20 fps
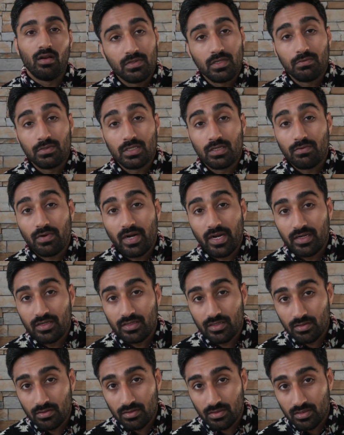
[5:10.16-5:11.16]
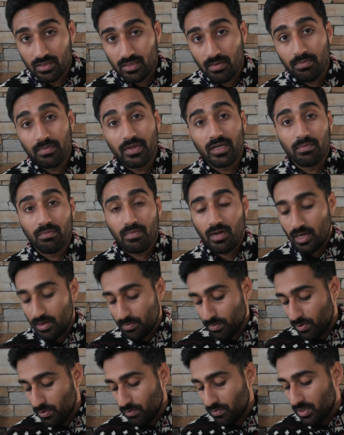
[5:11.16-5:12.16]
It was great to submit my
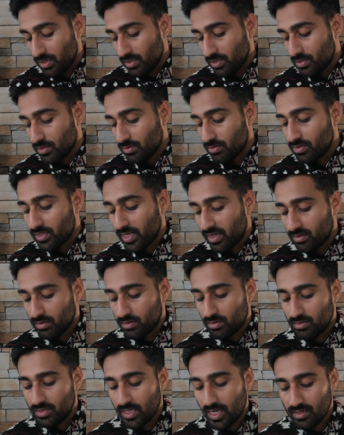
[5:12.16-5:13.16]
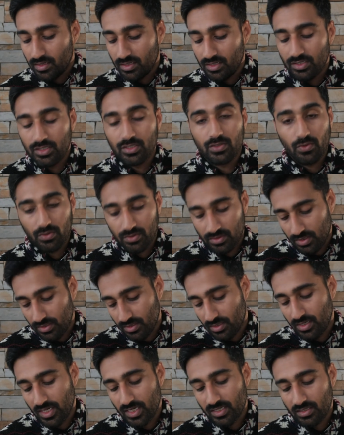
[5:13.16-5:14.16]
movie to 10th Delhi Shorts
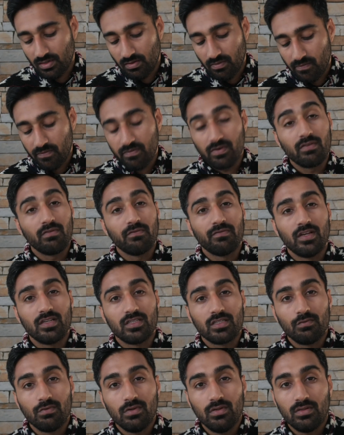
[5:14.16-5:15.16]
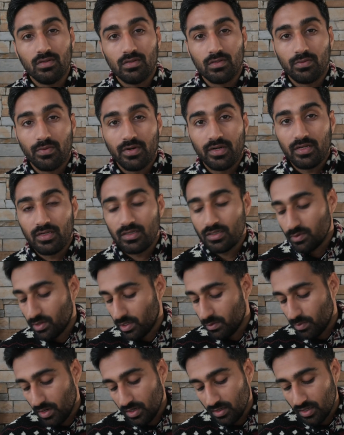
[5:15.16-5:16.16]
International Film Festival
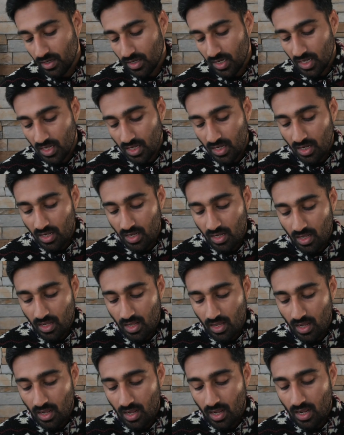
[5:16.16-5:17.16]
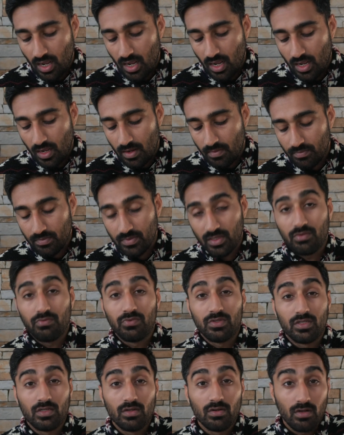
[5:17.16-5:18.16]
2021. It
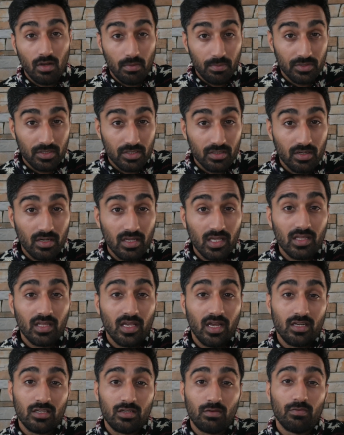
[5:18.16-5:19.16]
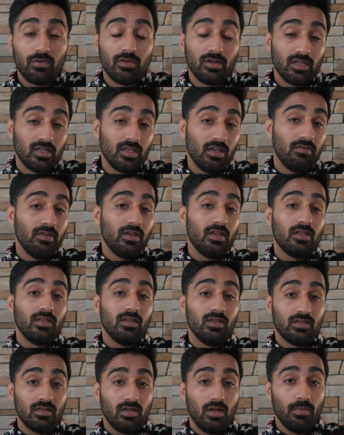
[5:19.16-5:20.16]
was a good opportunity. Thanks for giving
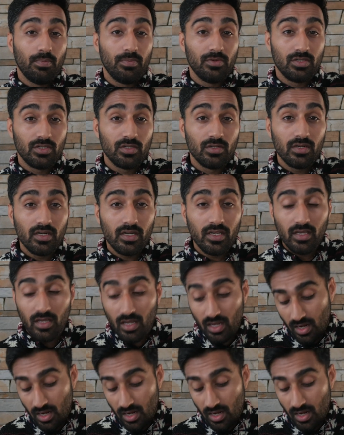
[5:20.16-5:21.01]
this opportunity.